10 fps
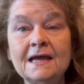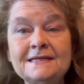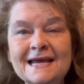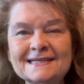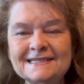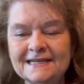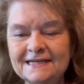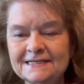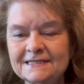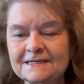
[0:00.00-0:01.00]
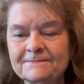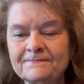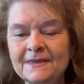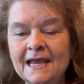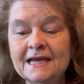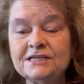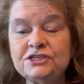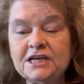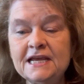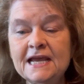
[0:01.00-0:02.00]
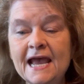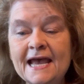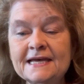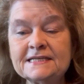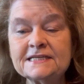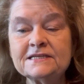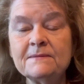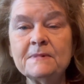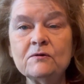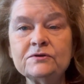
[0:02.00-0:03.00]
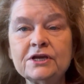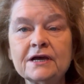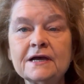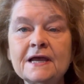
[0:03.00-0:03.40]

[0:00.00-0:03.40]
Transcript: Next sentence, she has pneumonia.